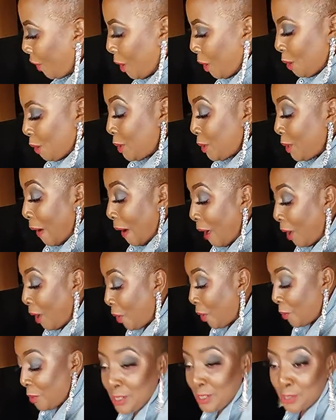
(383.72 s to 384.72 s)
You know, I
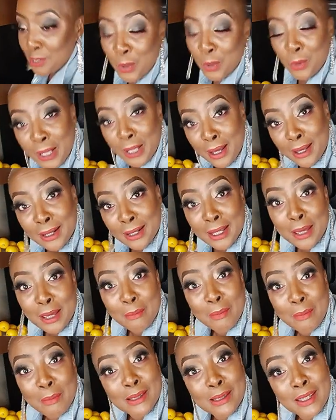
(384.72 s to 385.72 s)
always go there to get
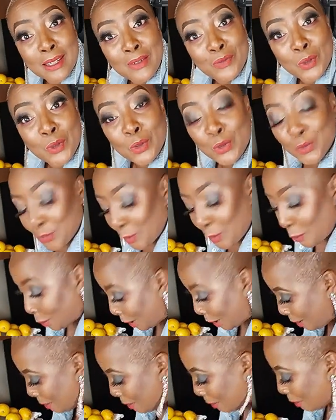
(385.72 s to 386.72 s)
my seafood from
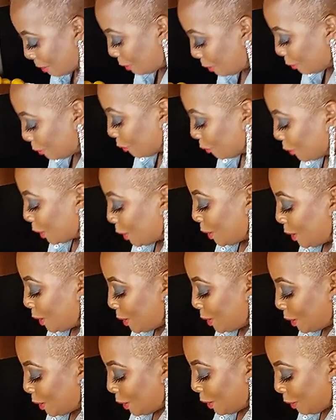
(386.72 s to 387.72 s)
him.
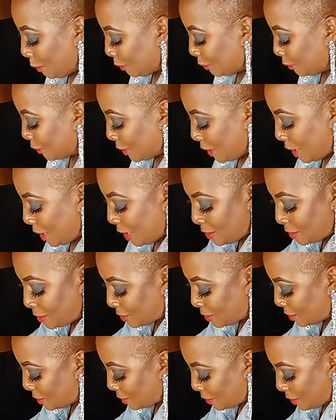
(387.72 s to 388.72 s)
You know, it's,
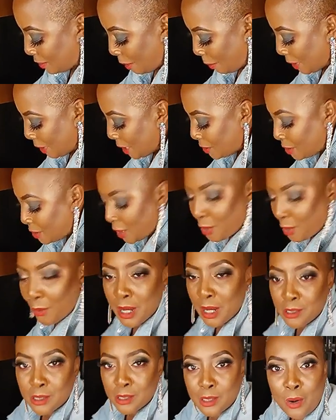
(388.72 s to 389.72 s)
I mean, it's a
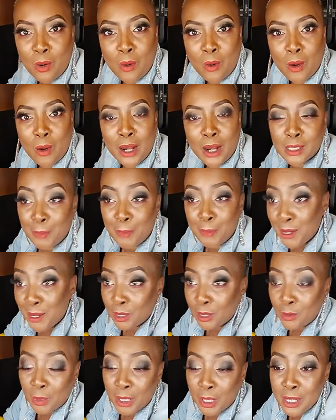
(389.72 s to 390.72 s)
great store, especially
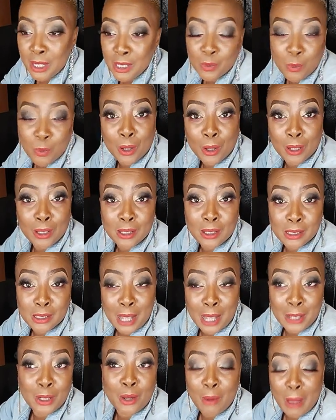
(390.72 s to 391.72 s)
when he's working, because I
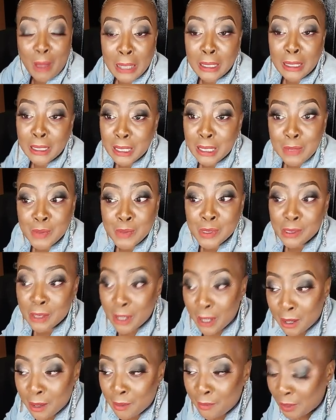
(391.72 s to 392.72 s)
know how you keep his
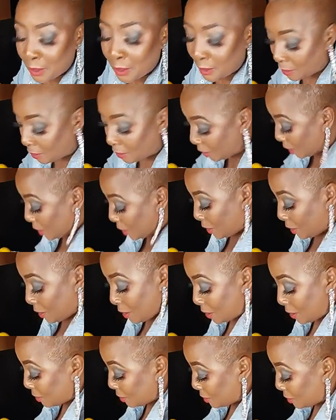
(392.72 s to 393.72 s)
area.
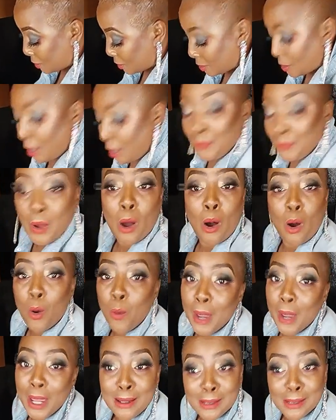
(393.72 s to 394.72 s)
It's stuff
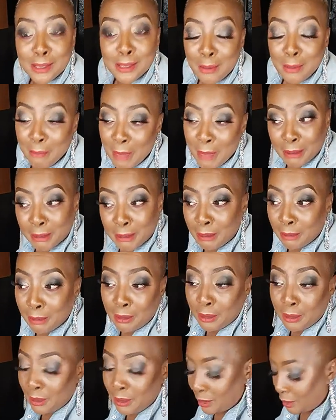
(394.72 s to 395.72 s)
always
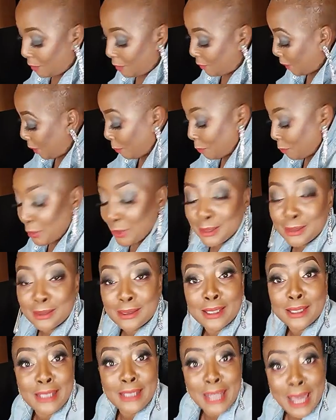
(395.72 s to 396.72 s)
immaculate. but
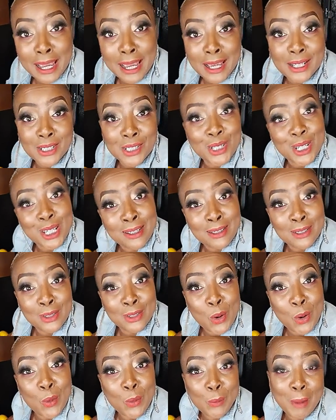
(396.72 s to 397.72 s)
today I cheated
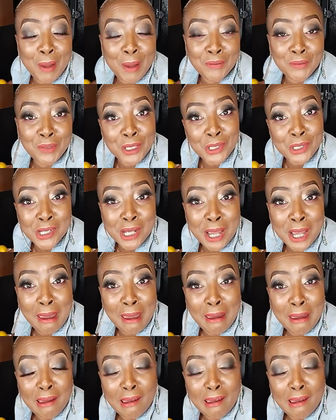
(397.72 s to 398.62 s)
on my fish guy.